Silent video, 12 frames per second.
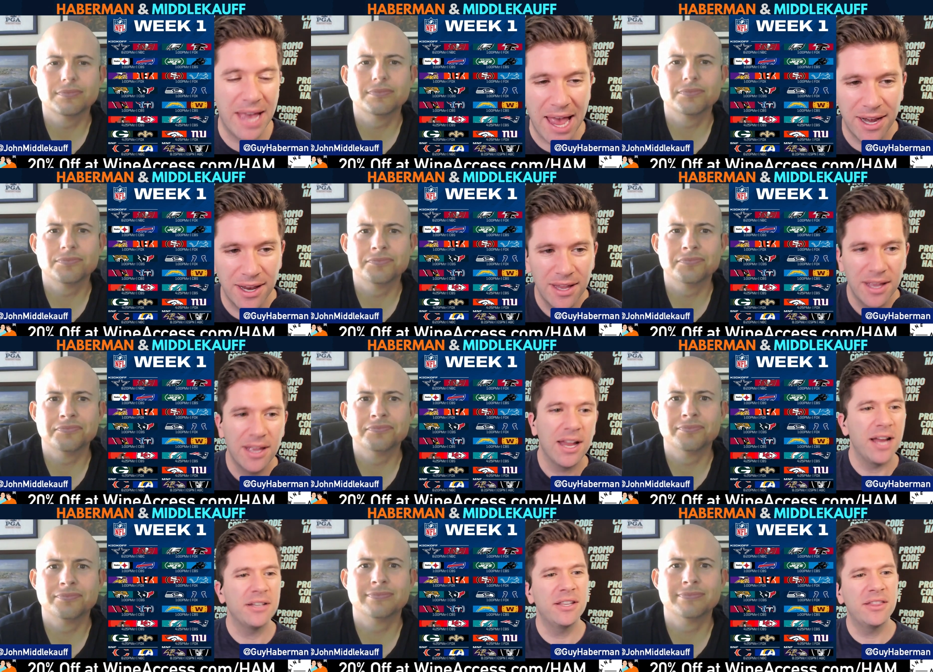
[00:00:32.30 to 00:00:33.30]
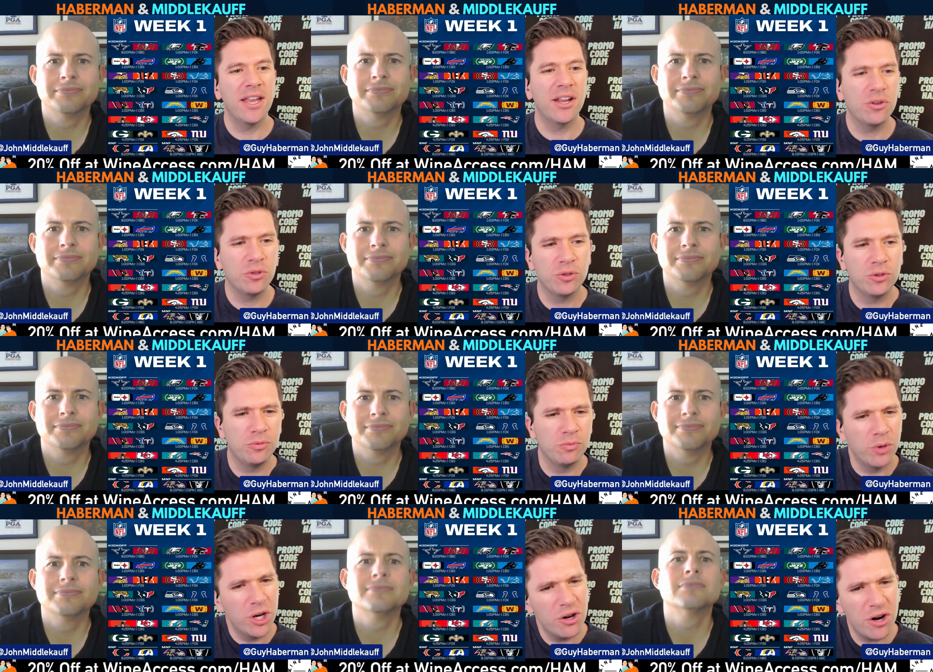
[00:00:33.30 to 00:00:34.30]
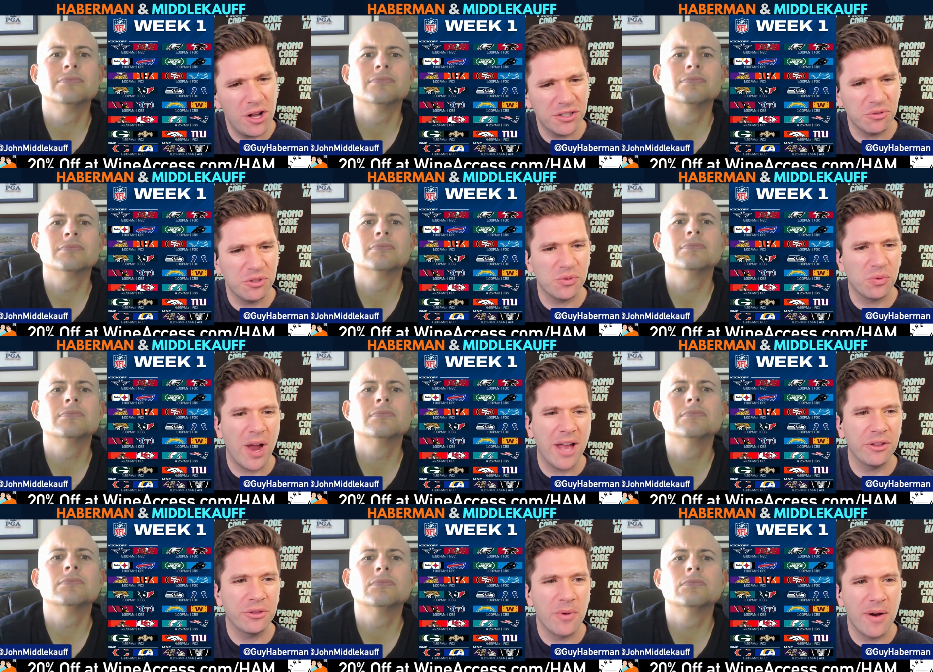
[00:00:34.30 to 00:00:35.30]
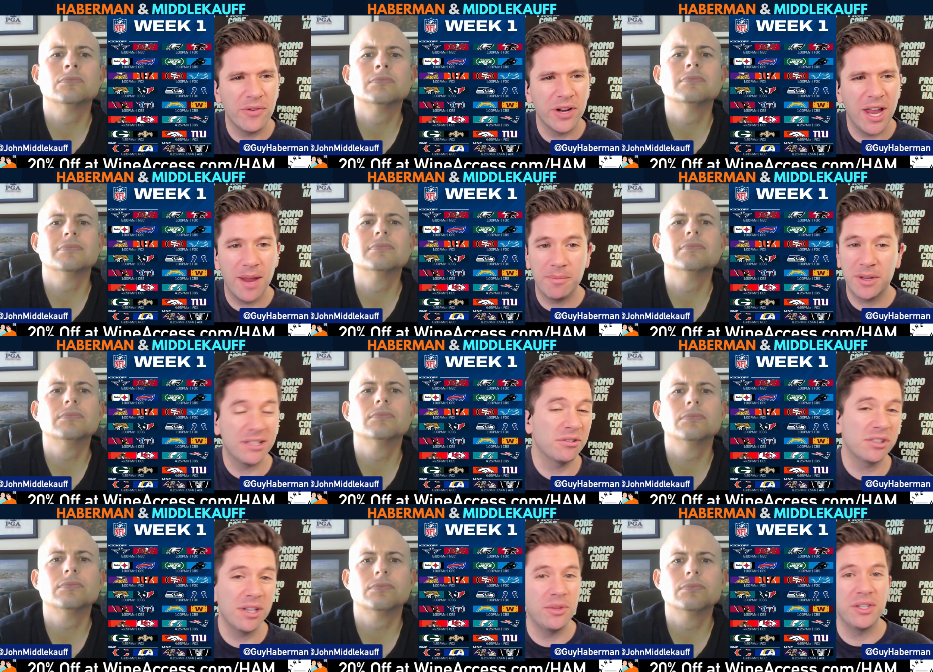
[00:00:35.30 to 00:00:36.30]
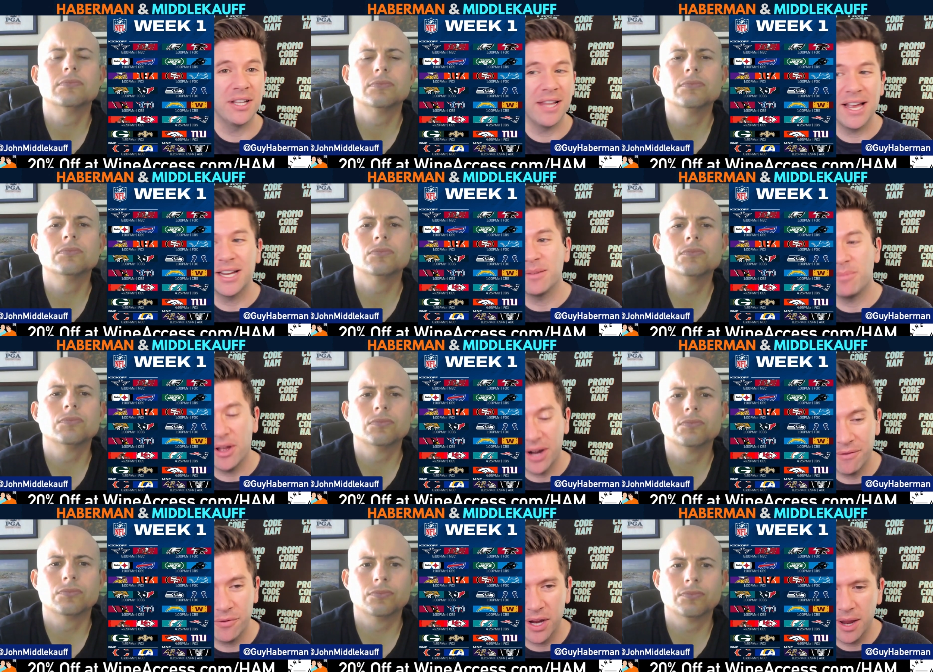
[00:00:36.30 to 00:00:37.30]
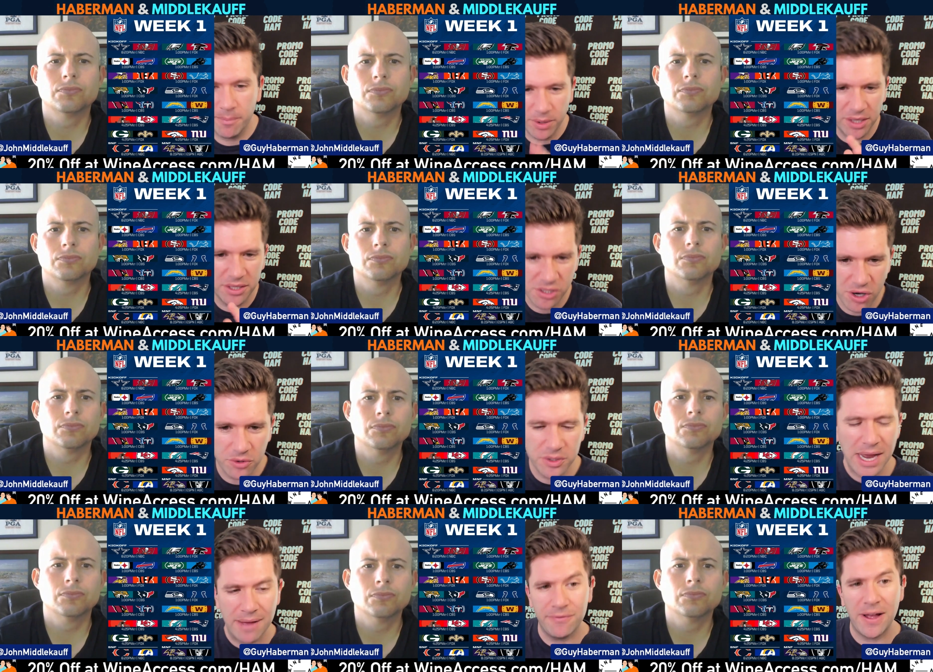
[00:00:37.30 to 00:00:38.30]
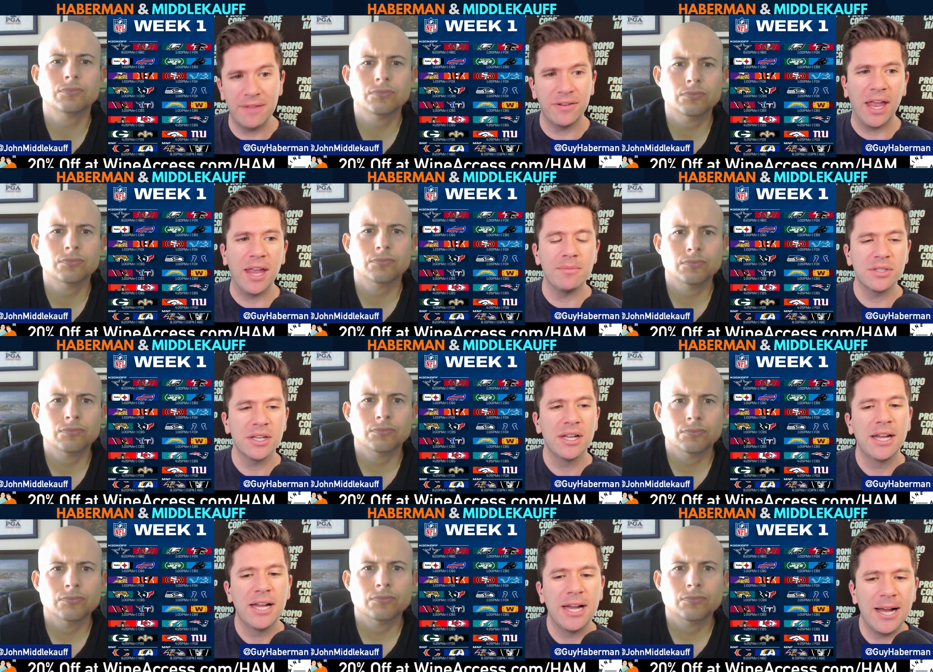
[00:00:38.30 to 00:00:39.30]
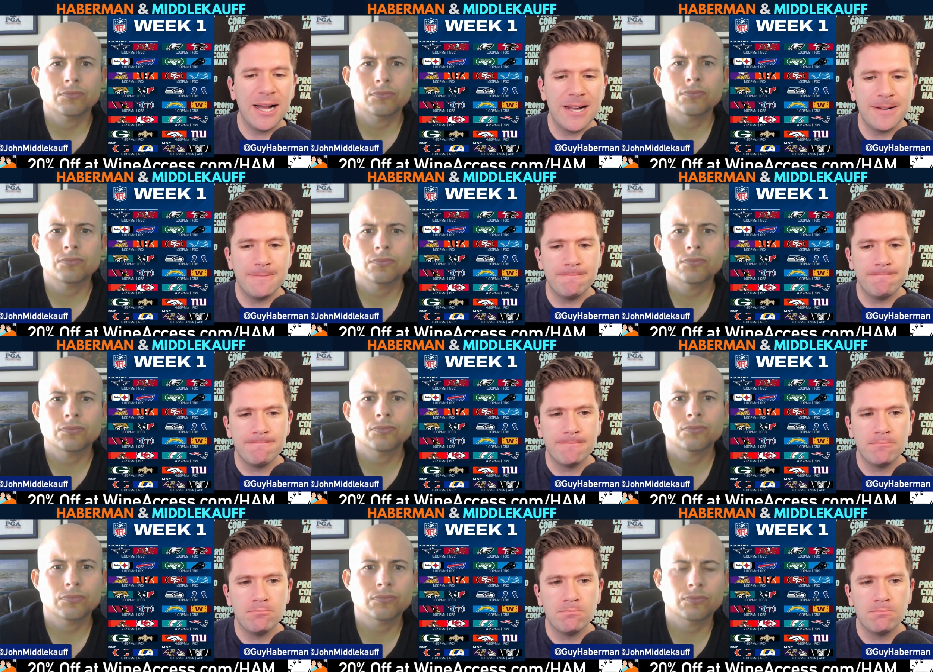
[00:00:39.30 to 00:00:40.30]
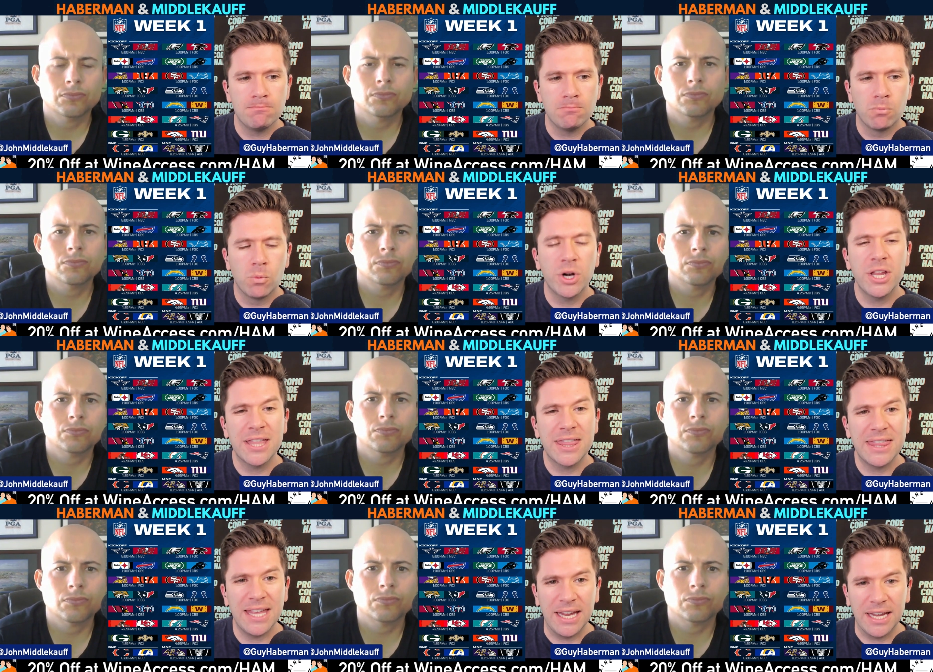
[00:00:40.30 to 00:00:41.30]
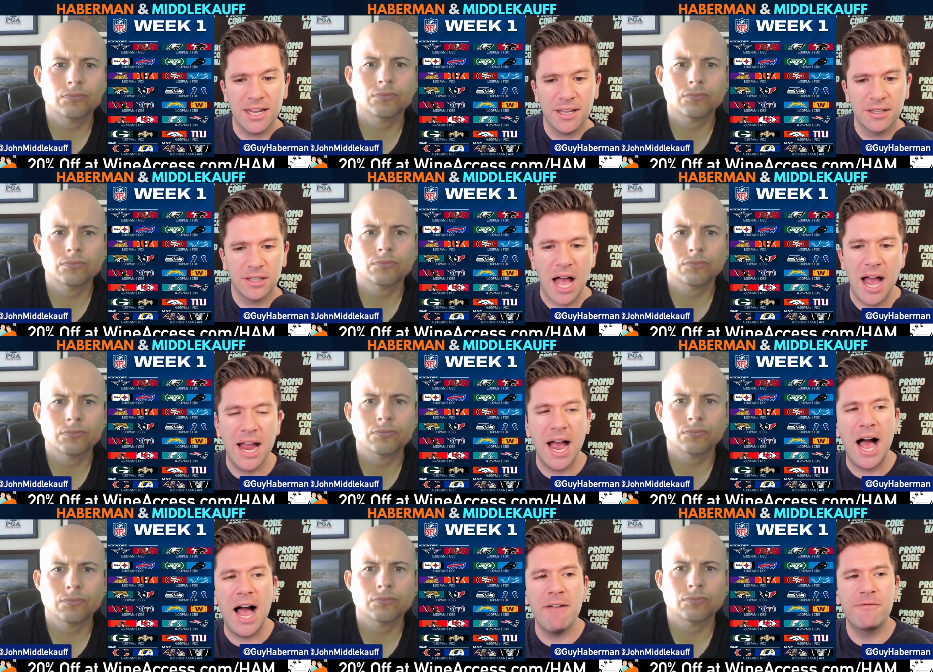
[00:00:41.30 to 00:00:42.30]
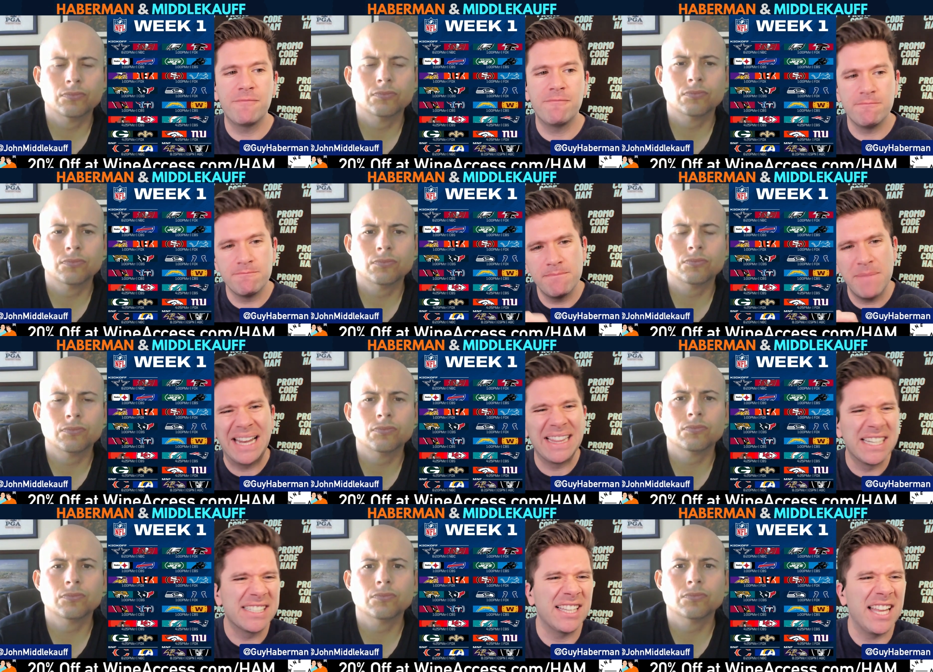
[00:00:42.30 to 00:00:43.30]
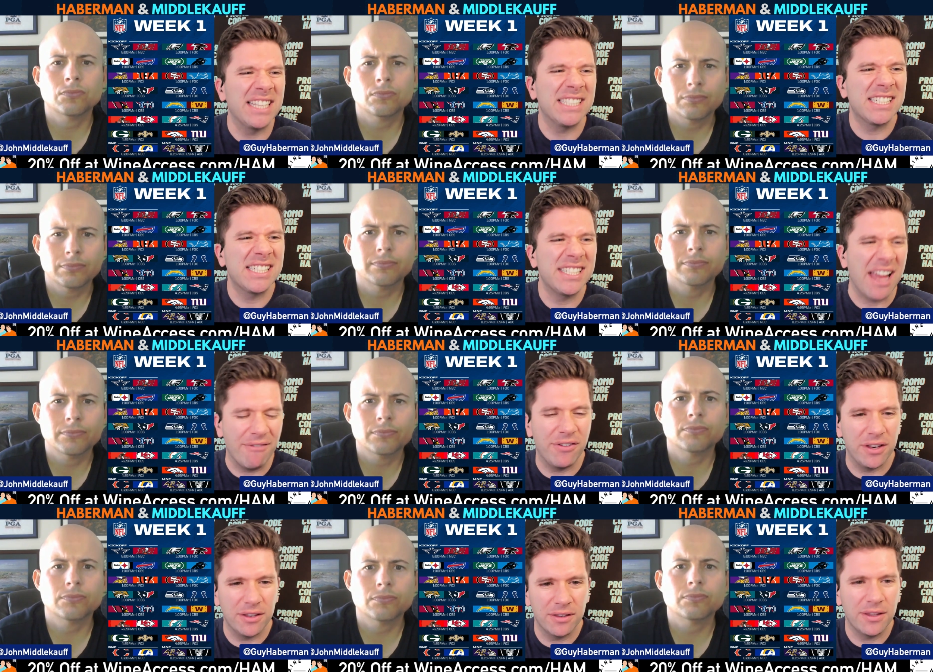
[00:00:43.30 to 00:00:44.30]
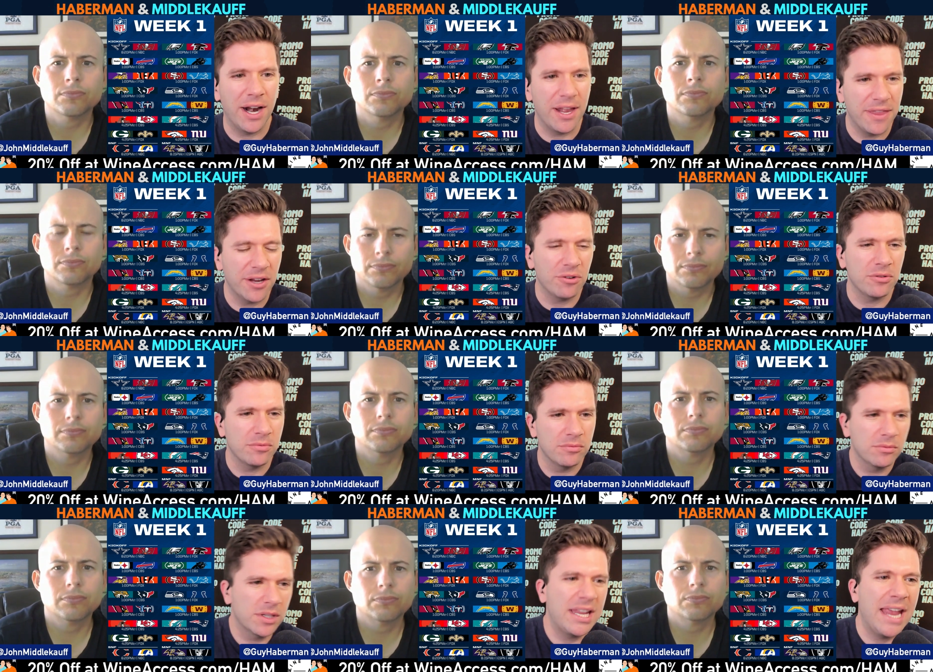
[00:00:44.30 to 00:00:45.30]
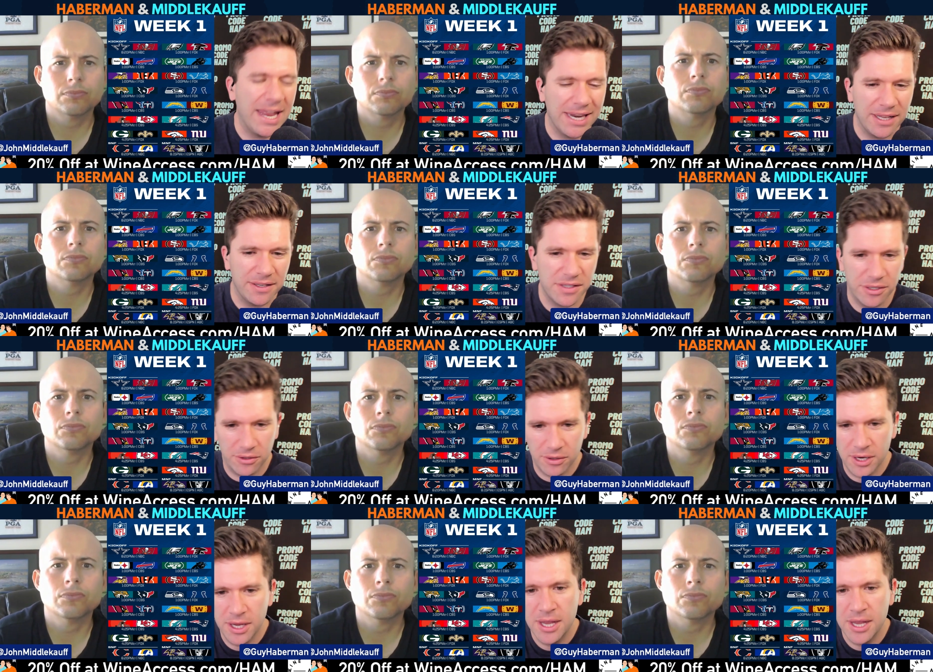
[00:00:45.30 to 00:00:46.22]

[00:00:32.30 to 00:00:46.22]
Speaker 1: that. I did think we could also just rattle through every game because there's something to like about every game. But let's start top five games. Um, what do you think? I I've made a list of like seven that I think are candidates here.